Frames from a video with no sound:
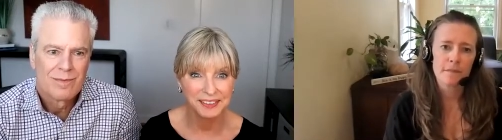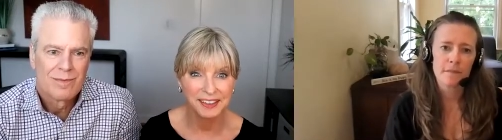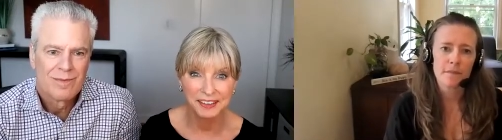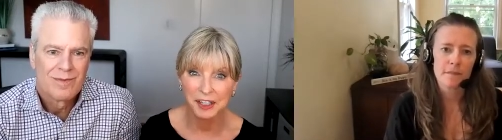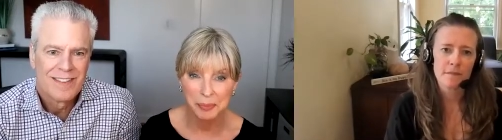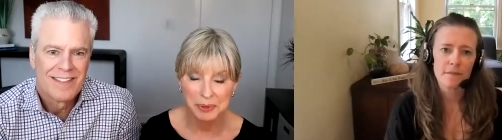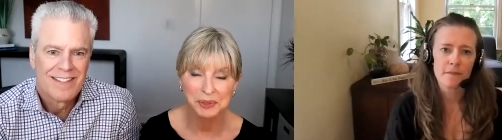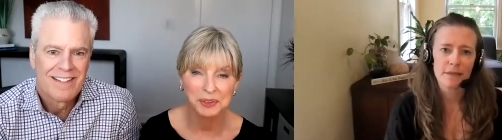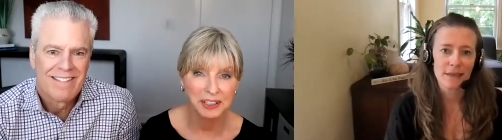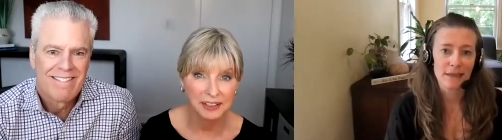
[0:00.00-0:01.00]
Speaker 1: an
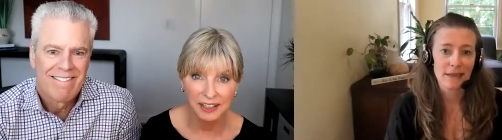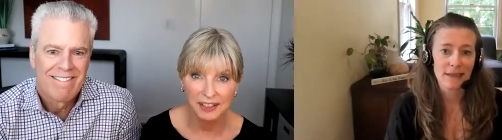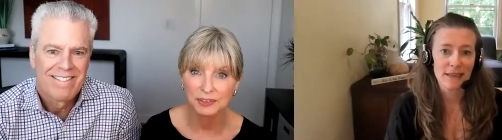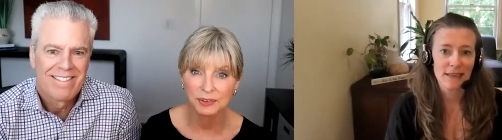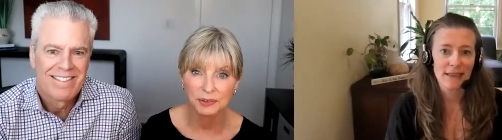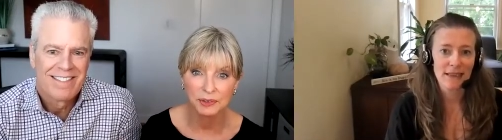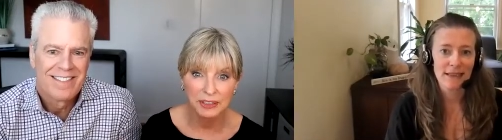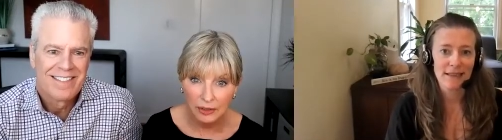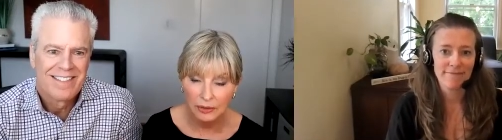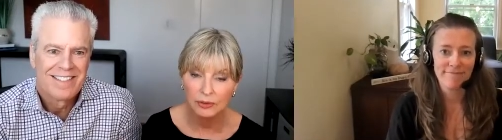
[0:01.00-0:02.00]
opportunity in high school
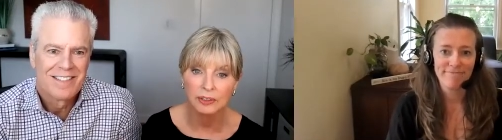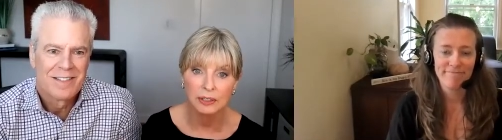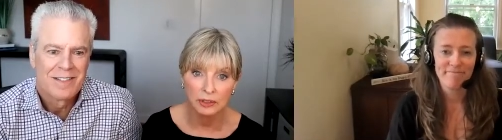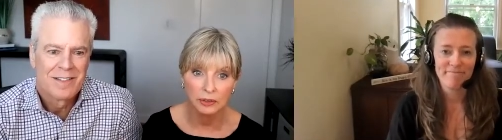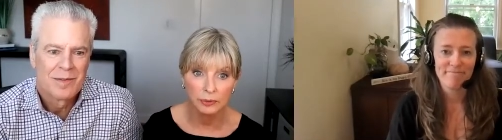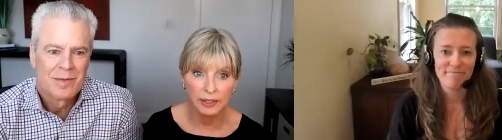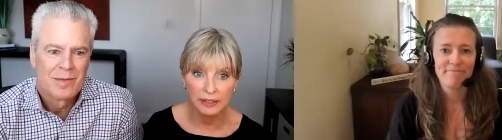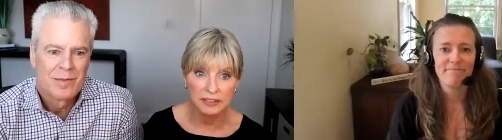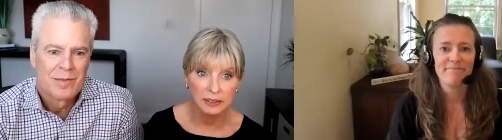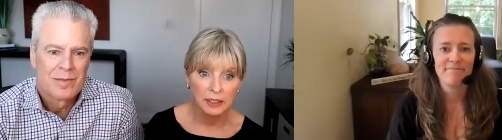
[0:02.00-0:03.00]
either in the
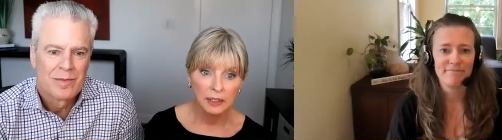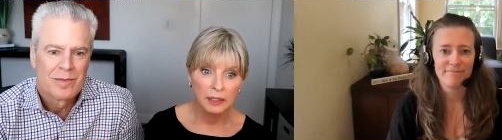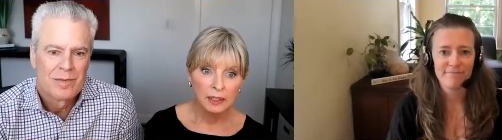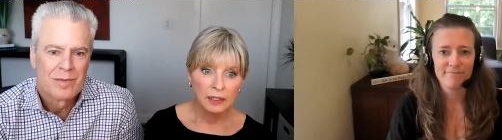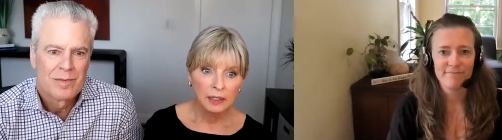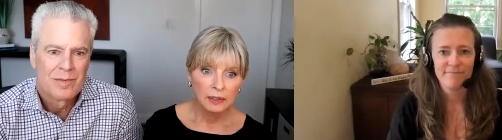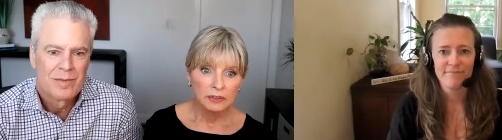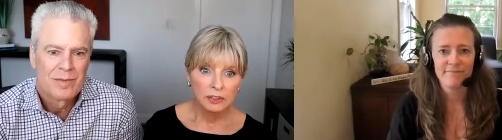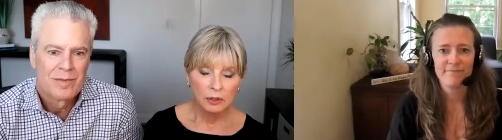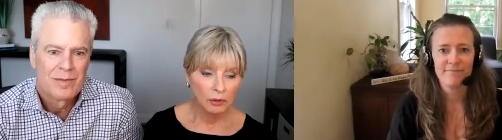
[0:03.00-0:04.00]
U.S.
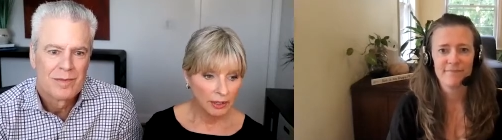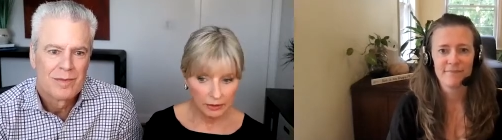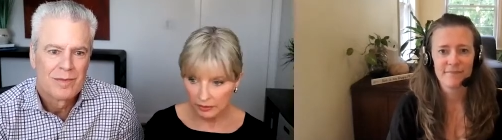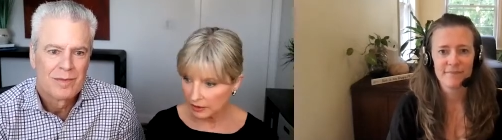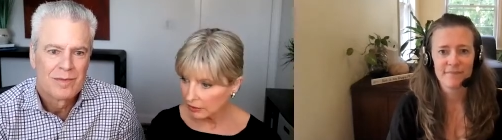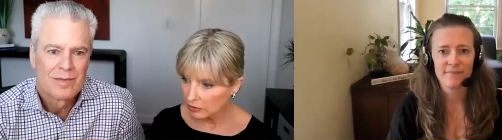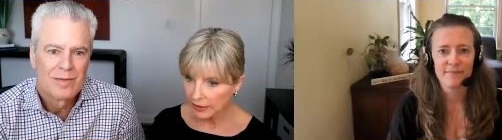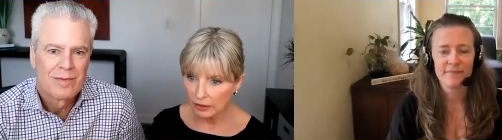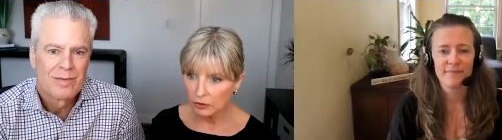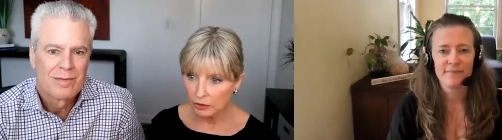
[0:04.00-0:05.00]
So, and on the other
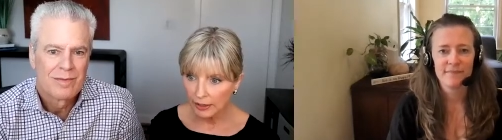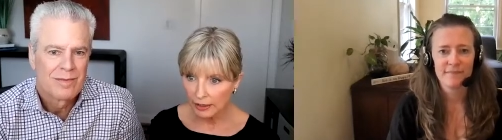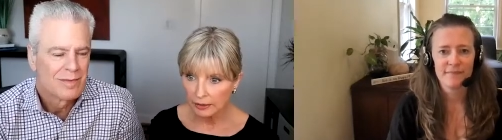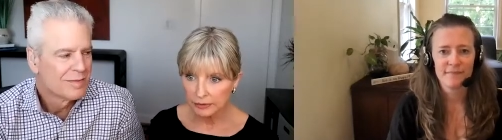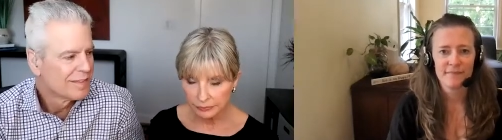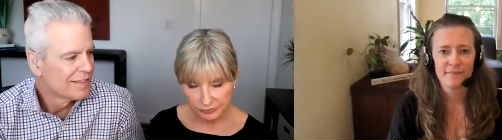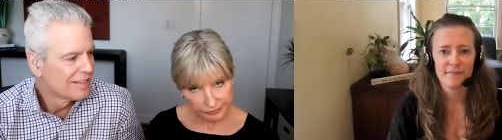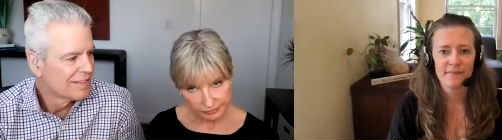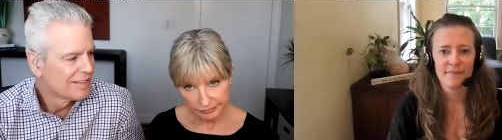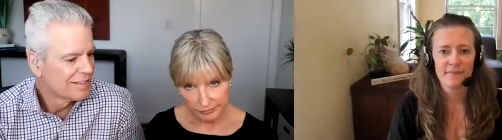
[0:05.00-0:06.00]
hand, Greg,
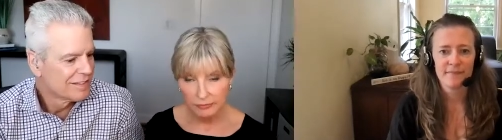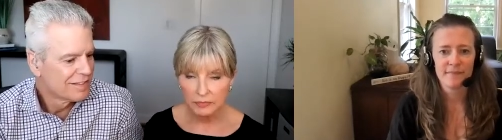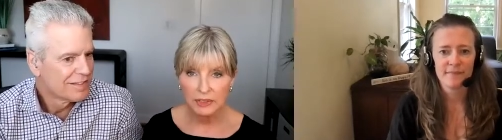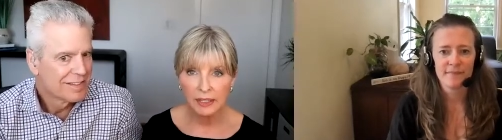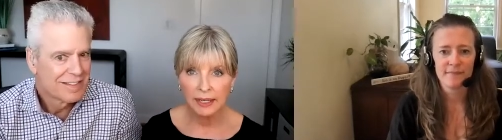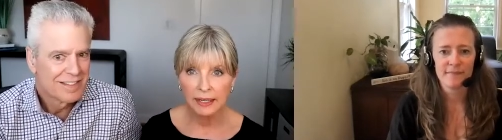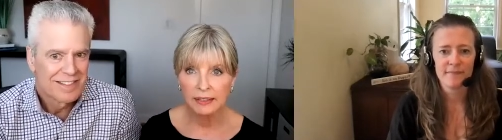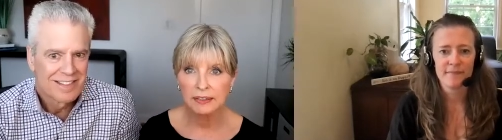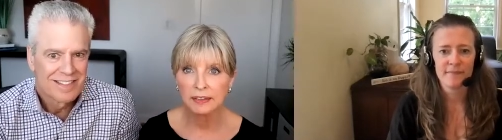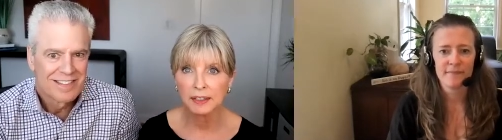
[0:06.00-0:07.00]

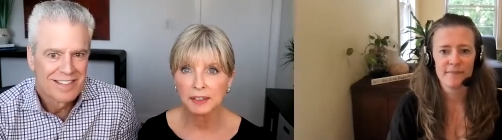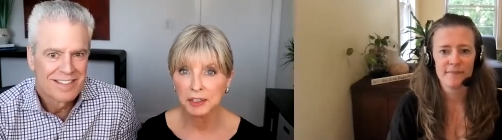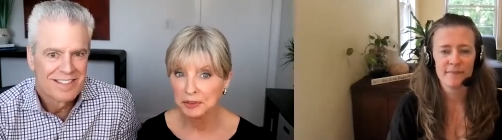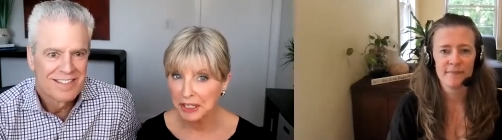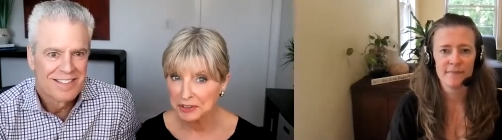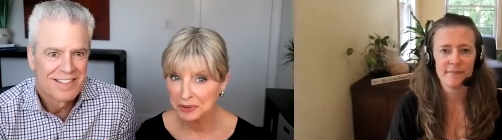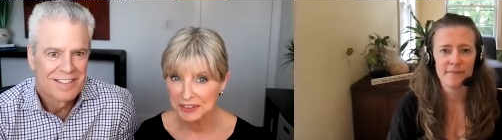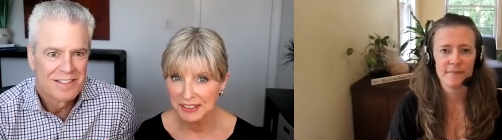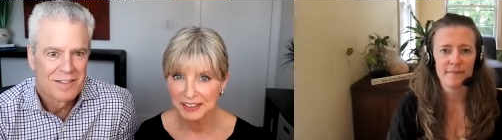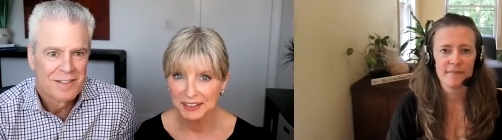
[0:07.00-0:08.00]
as an international
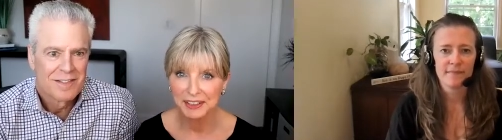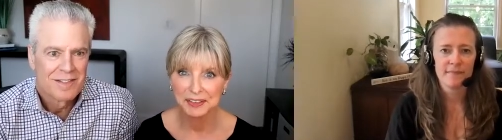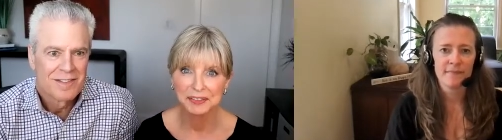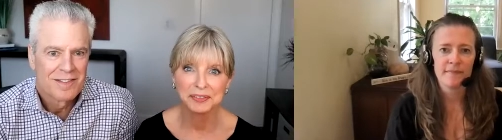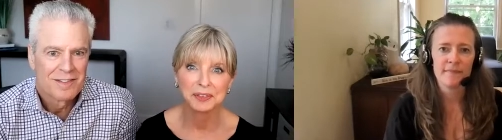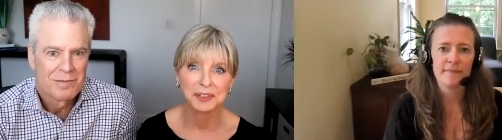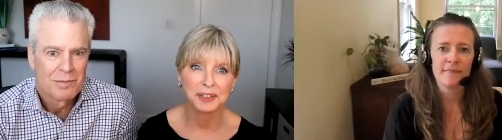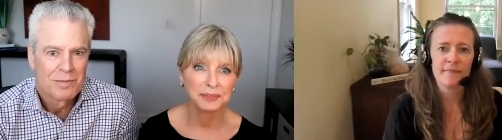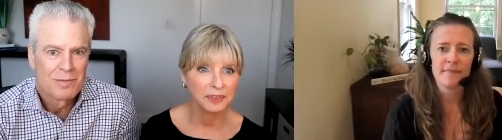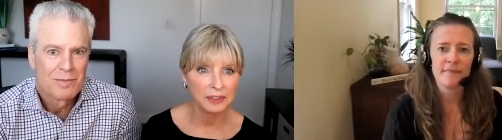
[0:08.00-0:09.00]
executive what,
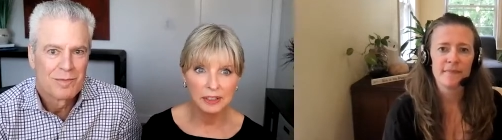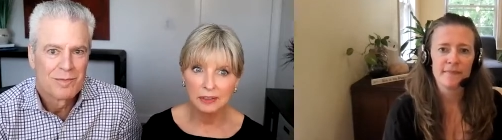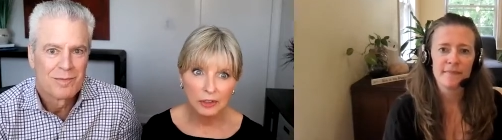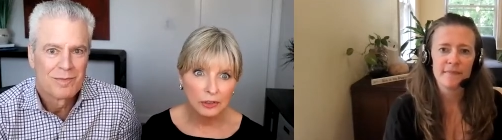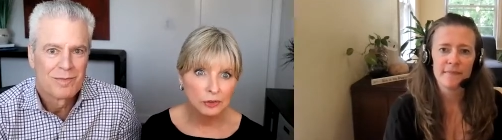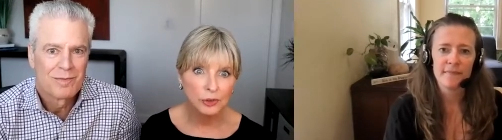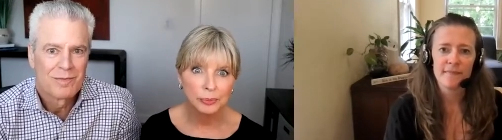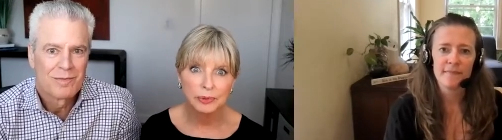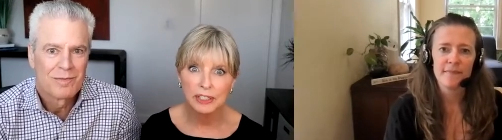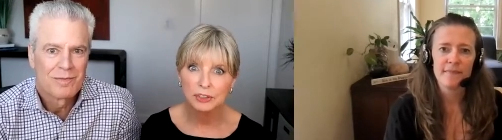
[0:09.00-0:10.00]
running large
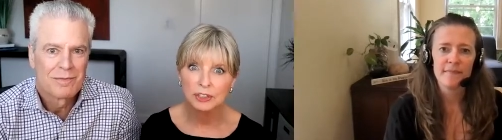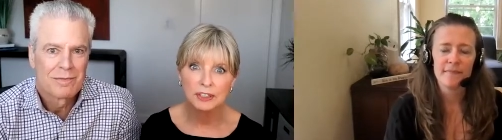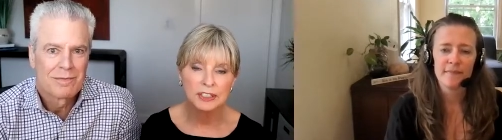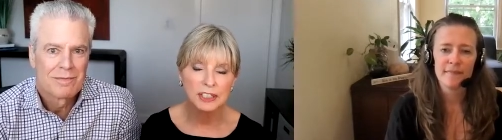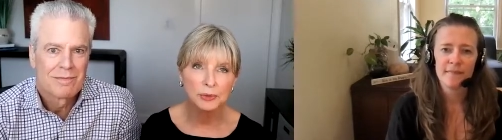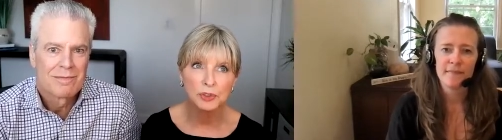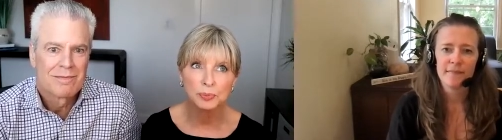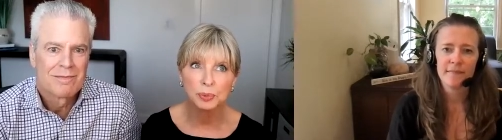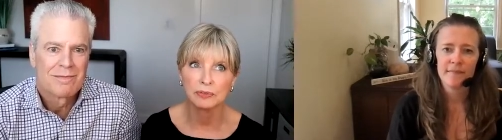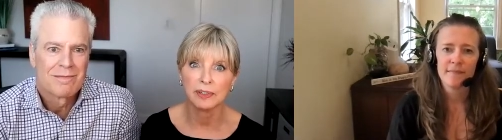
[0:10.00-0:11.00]
corporations, he was
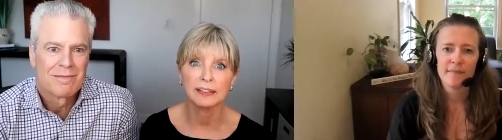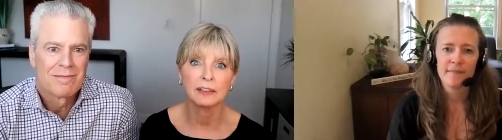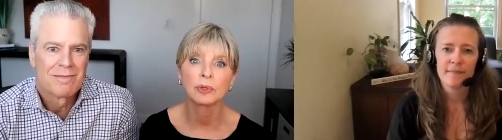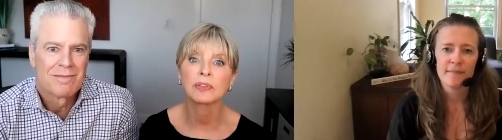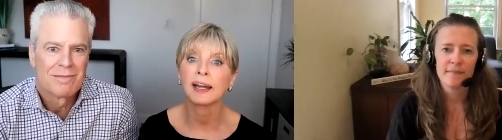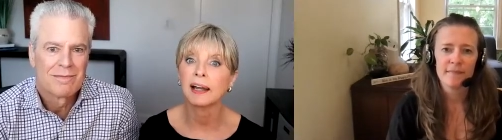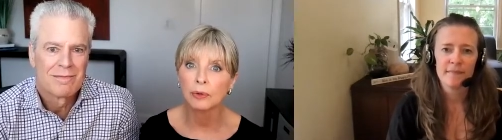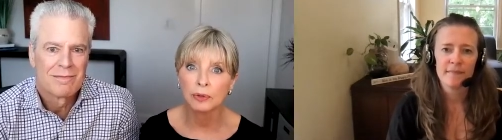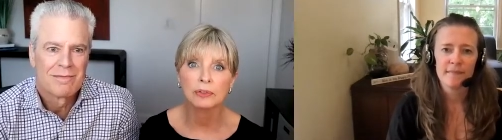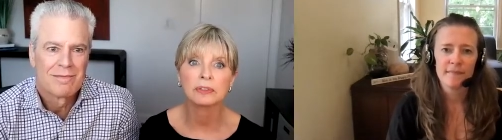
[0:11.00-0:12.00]
provided with
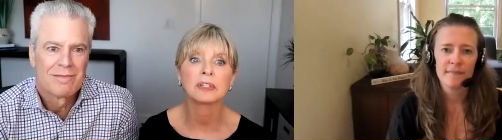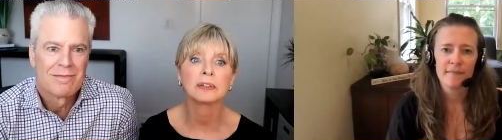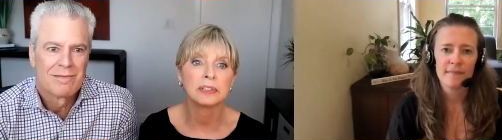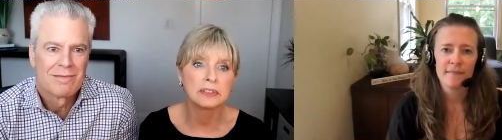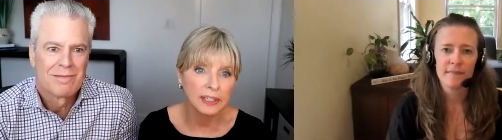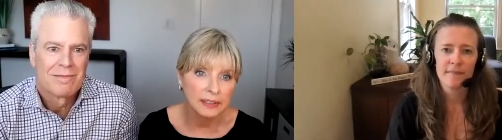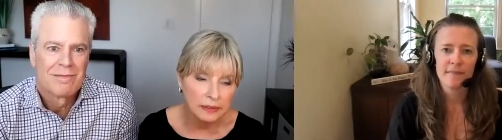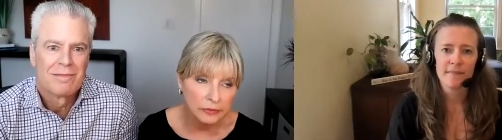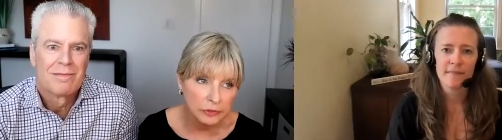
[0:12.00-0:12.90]
hours of executive